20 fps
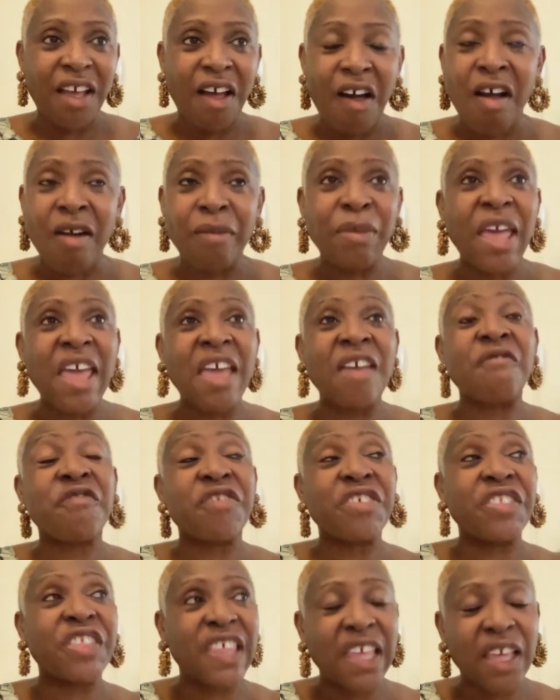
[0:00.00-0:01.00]
arm,
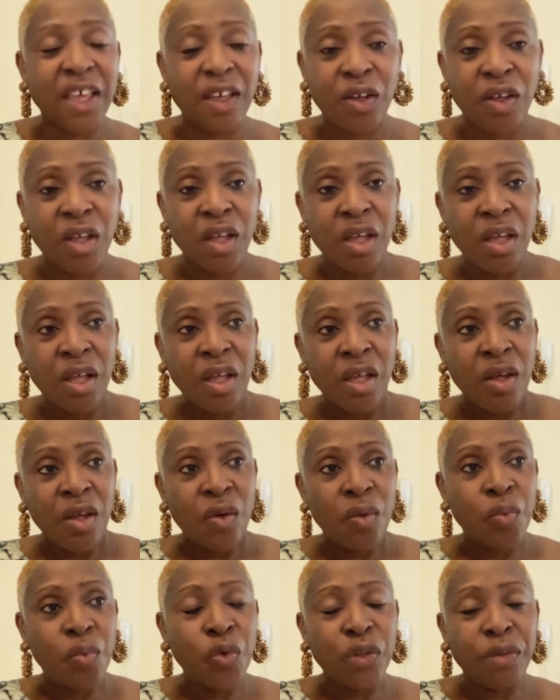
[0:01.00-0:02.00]
everything
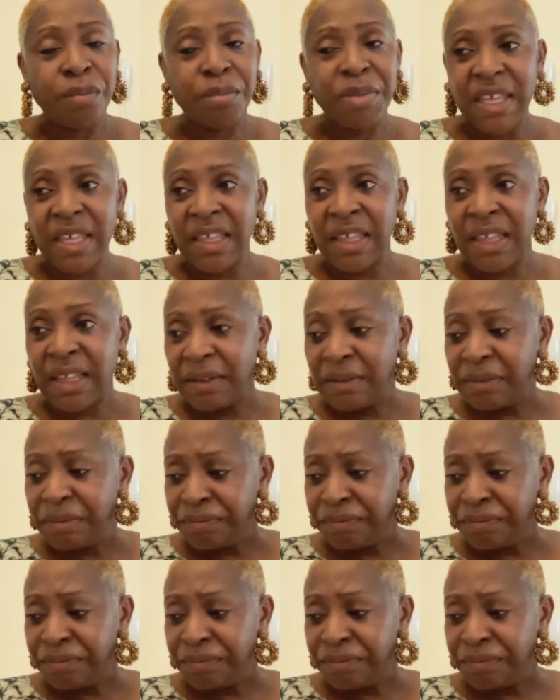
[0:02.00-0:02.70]
would be